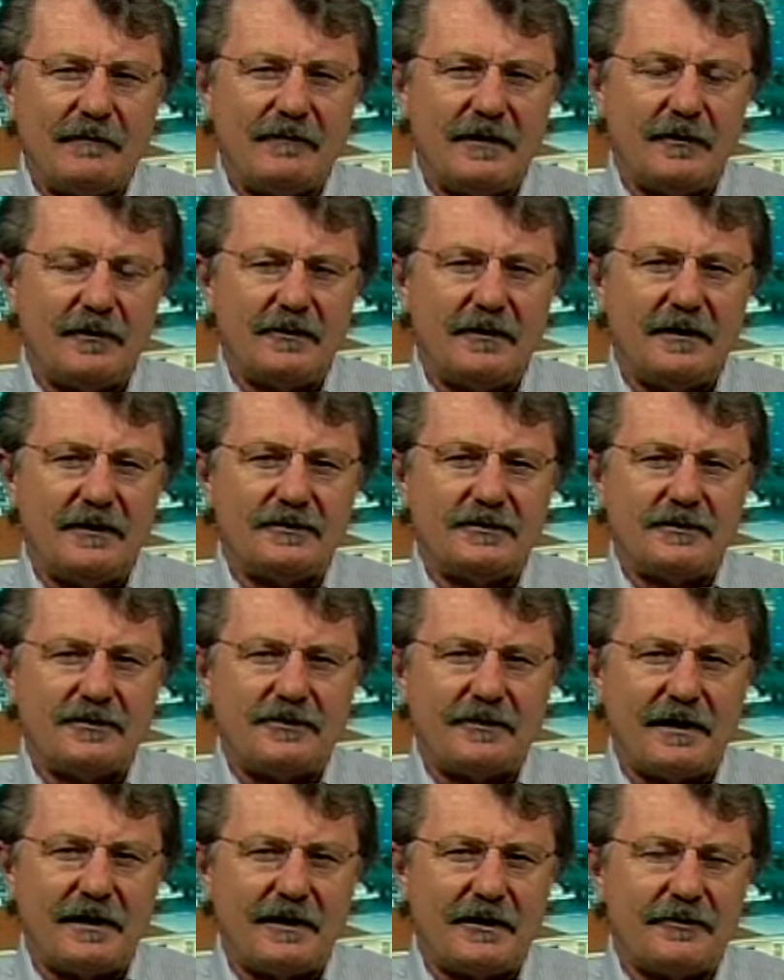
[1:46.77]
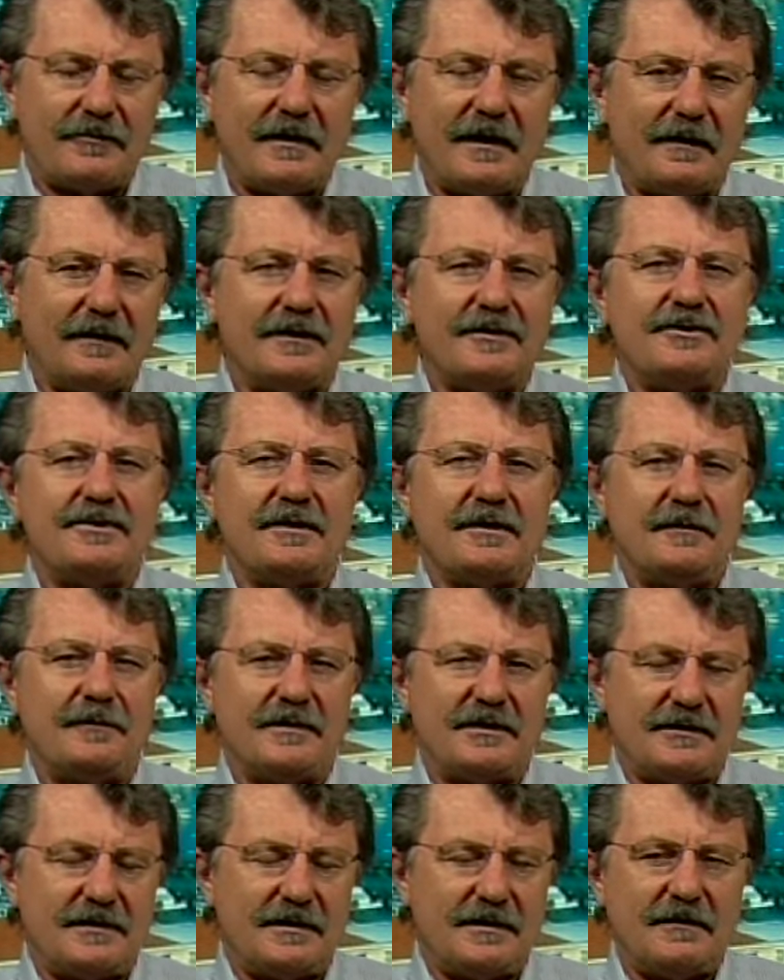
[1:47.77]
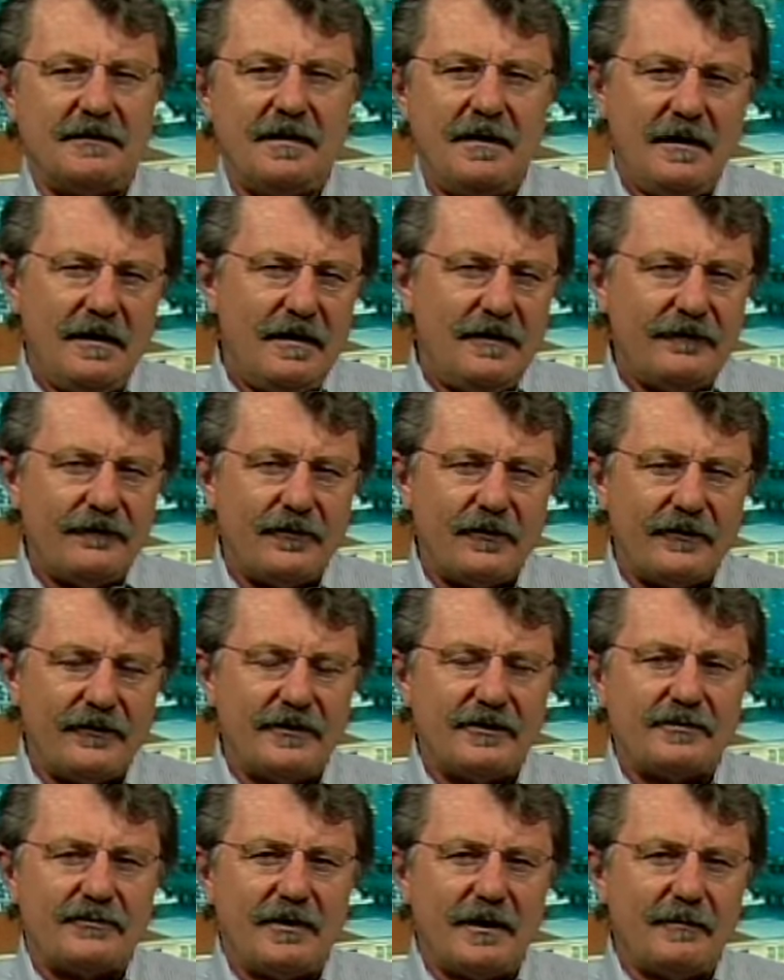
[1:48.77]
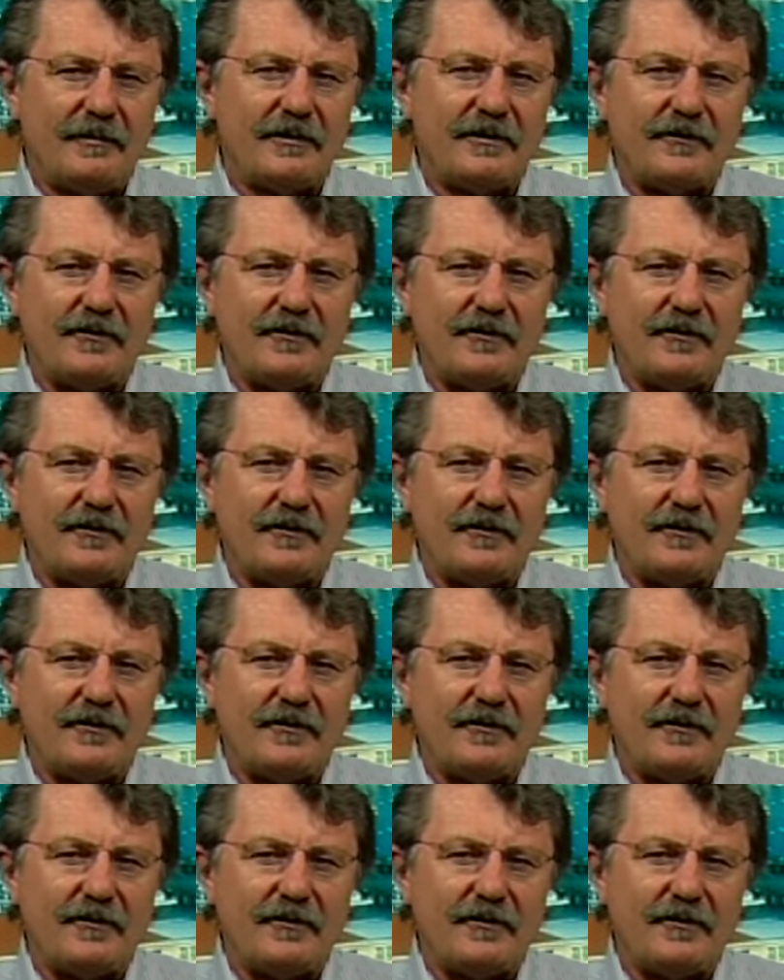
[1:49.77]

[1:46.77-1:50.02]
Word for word: but we're also trying to create legitimacy for this rebel